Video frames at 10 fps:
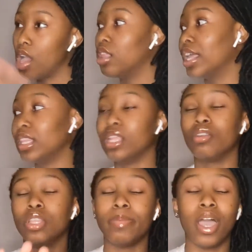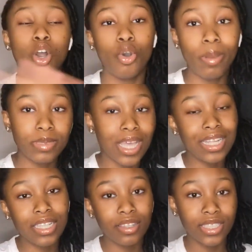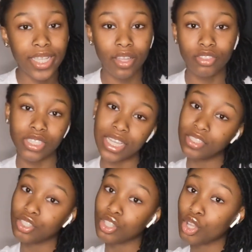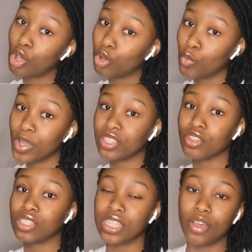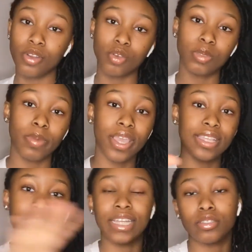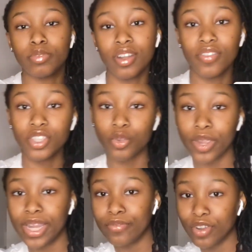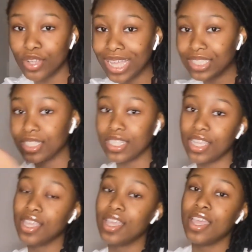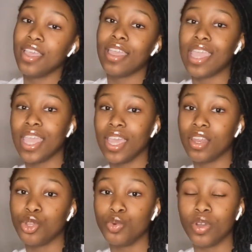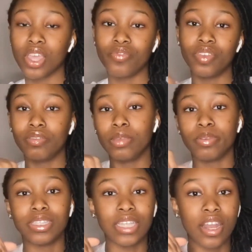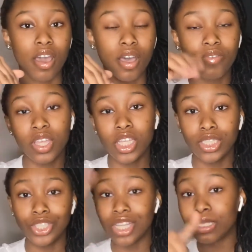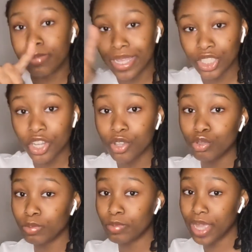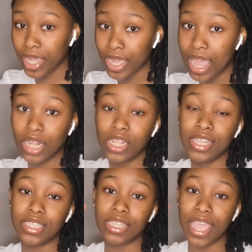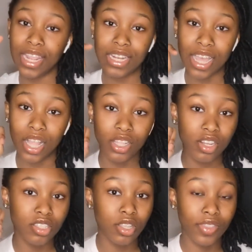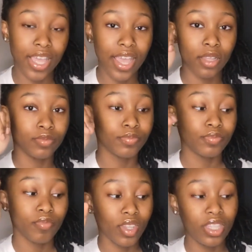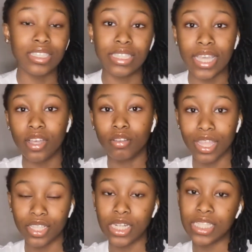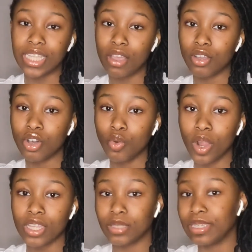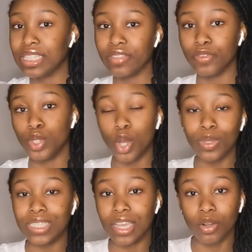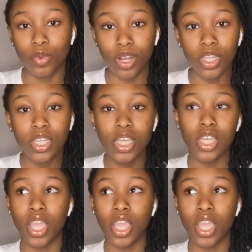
Like literally my whole website is on sale. Just enter the code winter sale, no space. I just put it on the screen for you guys to see. And you will get 50% off. Just make sure you spend at least $8 so that the sale, like the discount code works. Because if you don't, it's not going to work.